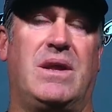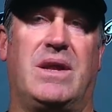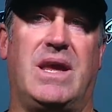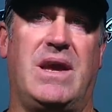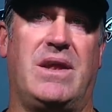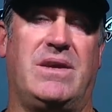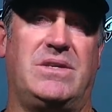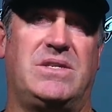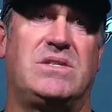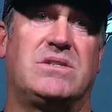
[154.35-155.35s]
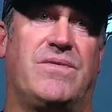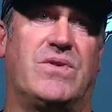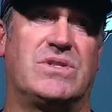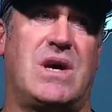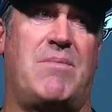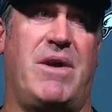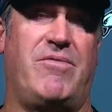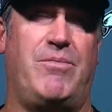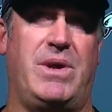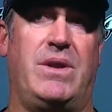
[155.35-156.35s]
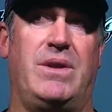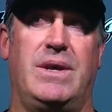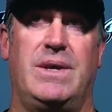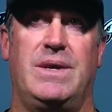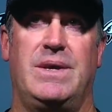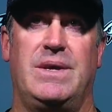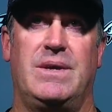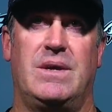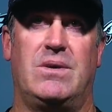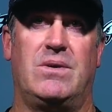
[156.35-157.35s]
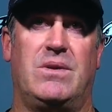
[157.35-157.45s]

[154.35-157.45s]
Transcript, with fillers: and again, th this is the first time I've been uh,